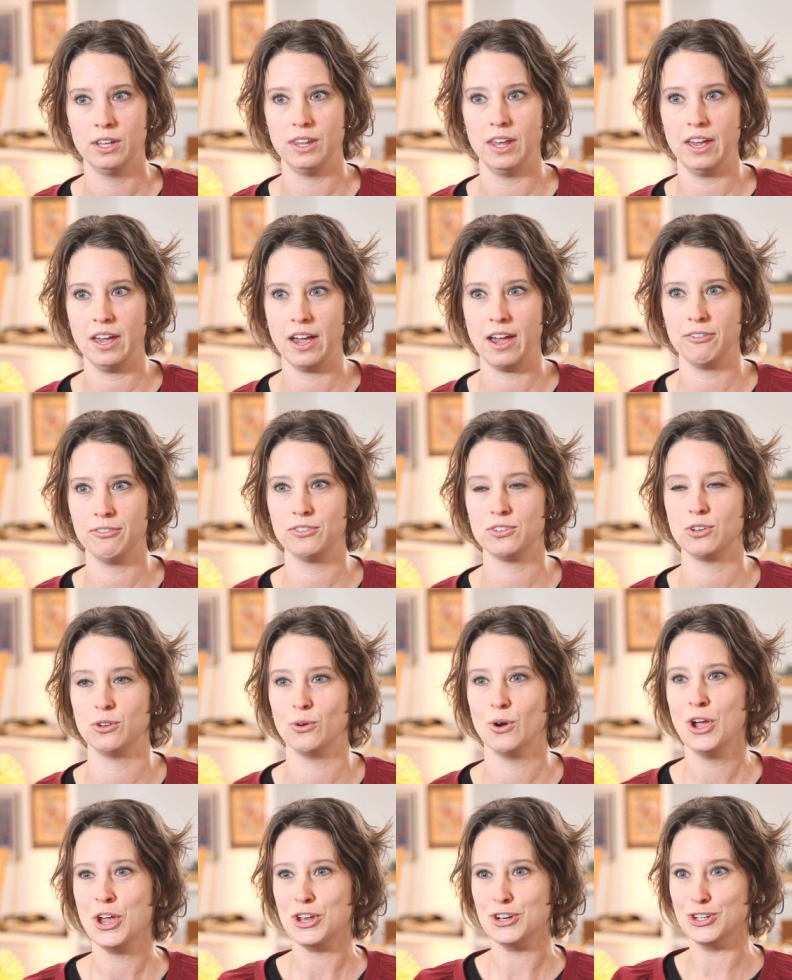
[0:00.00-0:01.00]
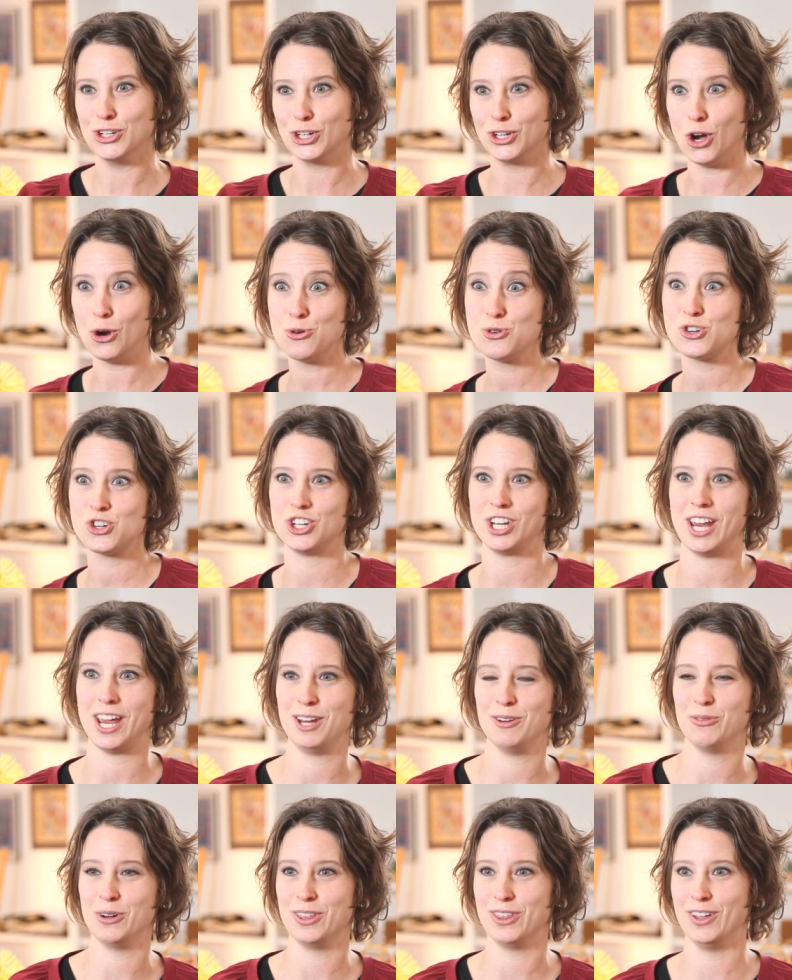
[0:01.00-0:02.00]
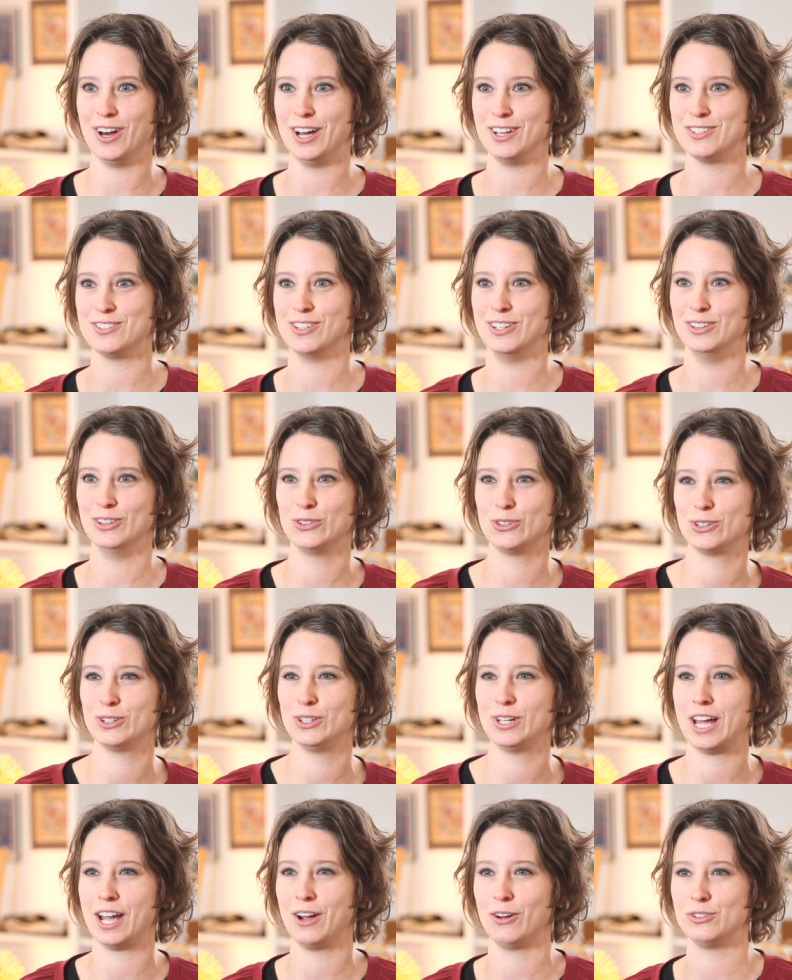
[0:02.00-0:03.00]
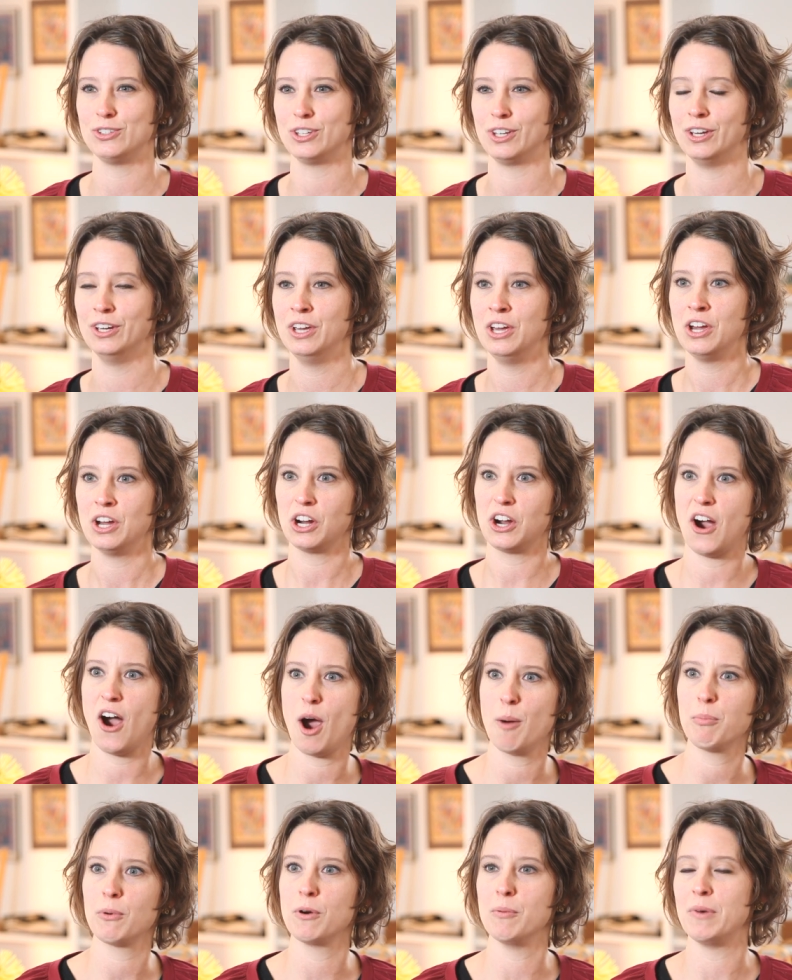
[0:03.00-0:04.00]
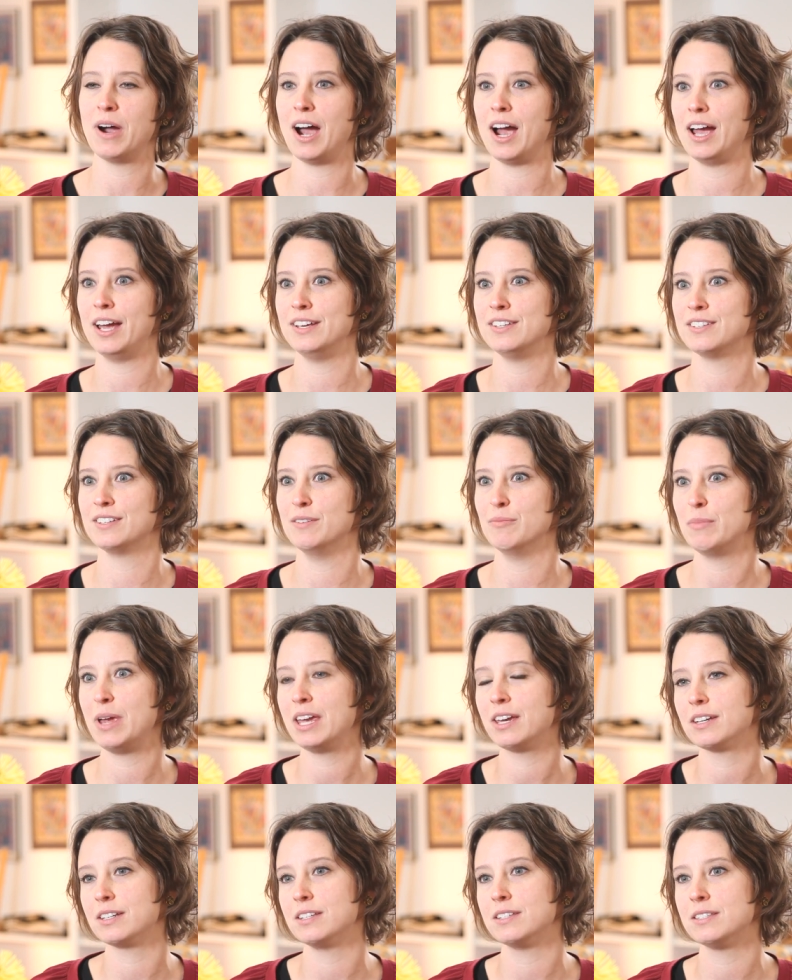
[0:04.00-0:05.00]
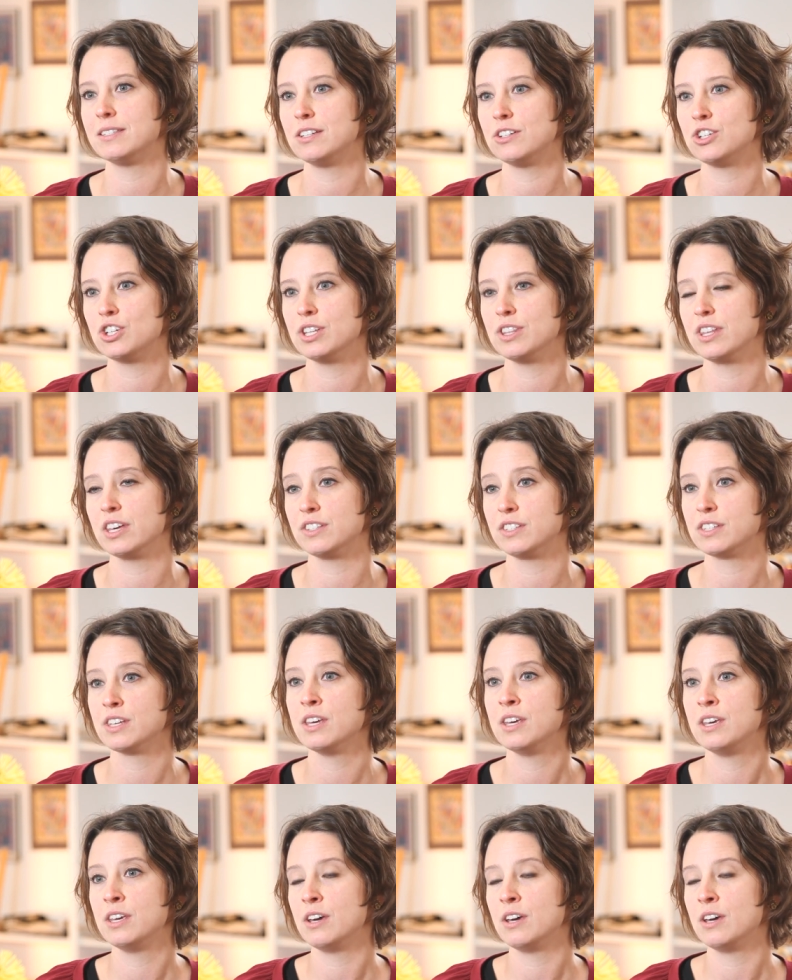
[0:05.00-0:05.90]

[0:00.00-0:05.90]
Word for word: They have to negotiate with us and learn how to compromise and make a decision that's